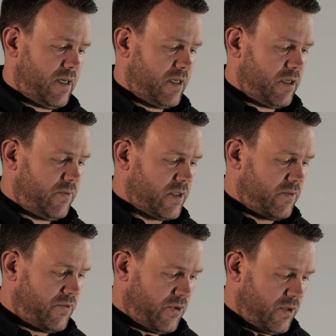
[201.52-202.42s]
and over
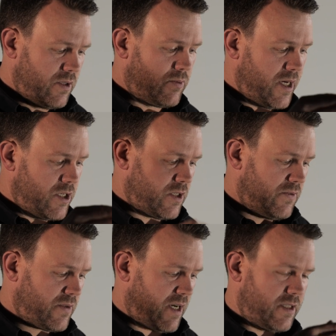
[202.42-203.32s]
the full range
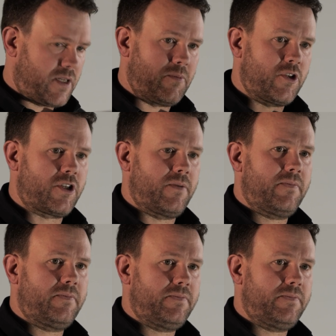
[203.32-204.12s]
of color temperature.